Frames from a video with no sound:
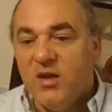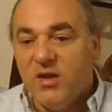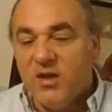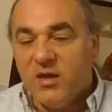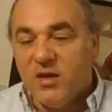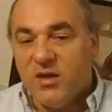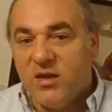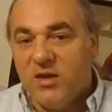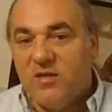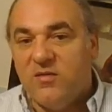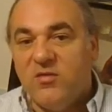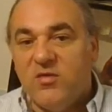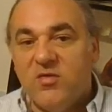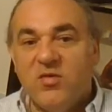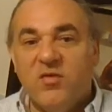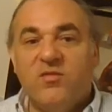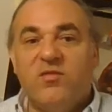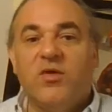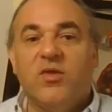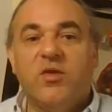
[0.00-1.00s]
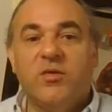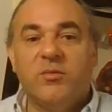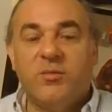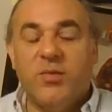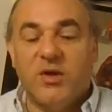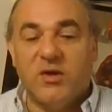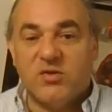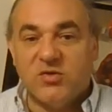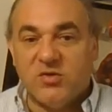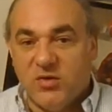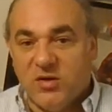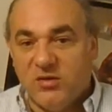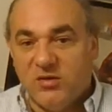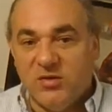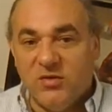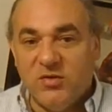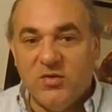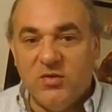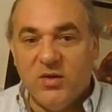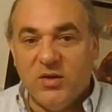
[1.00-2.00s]
can give you a fuller picture as you
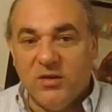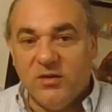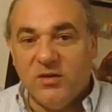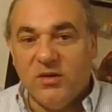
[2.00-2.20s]
do it.